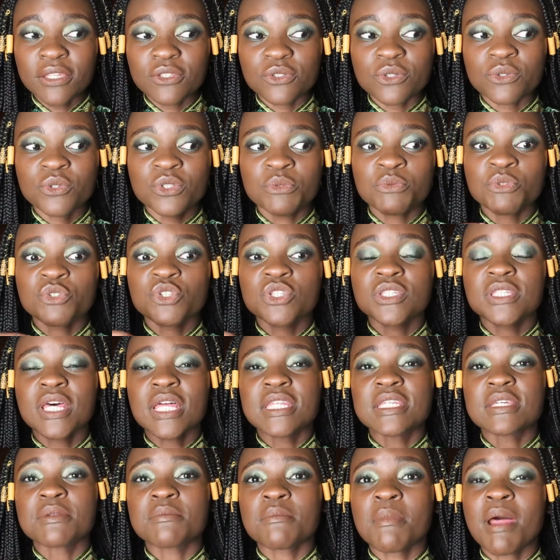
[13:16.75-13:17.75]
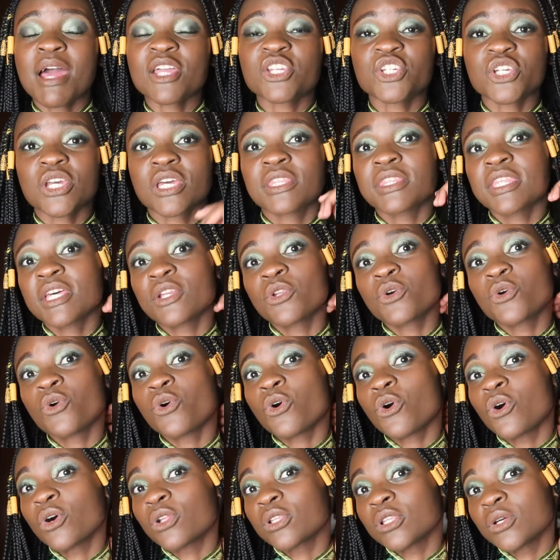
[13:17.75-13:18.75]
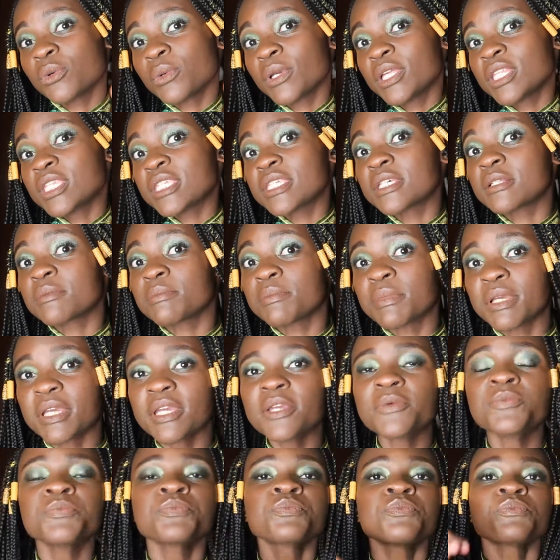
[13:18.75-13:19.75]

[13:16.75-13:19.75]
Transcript: So it was supposed to start in March and then go all the way till May.